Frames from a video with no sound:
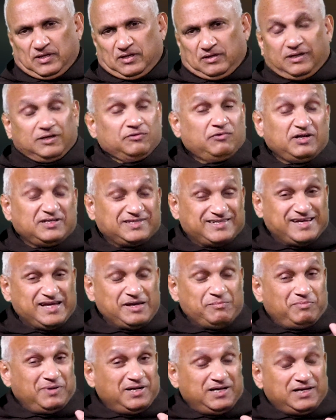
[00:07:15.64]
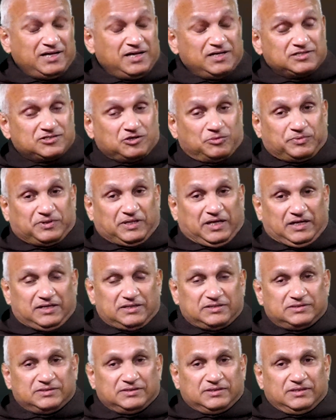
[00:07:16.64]
And when we see millions of
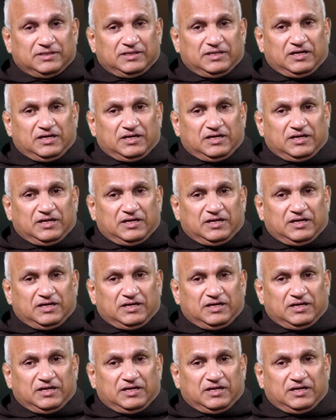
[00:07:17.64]
things,